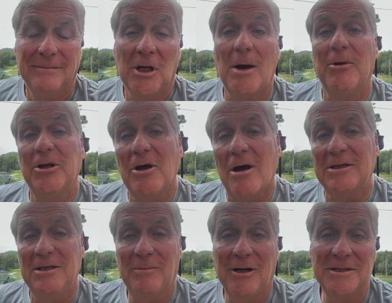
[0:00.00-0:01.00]
Now I'm going to talk to
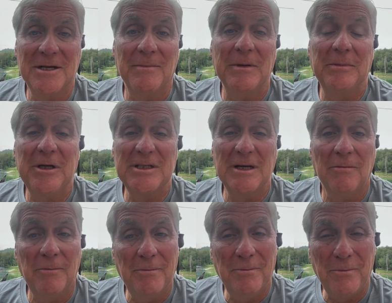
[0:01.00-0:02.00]
you about something because there
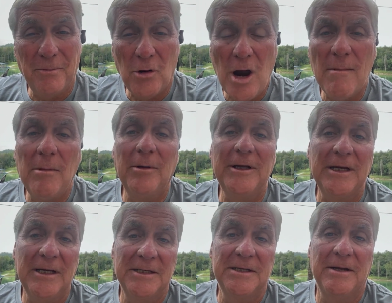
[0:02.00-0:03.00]
probably
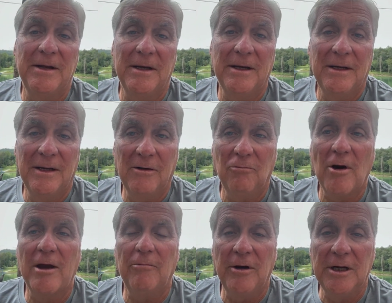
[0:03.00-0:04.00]
isn't a
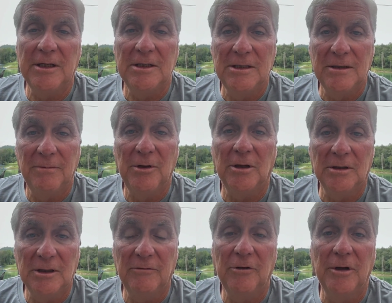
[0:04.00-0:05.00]
right way to build
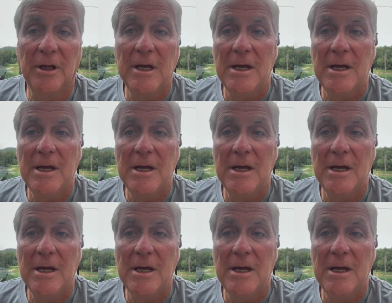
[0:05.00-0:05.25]
Live Good.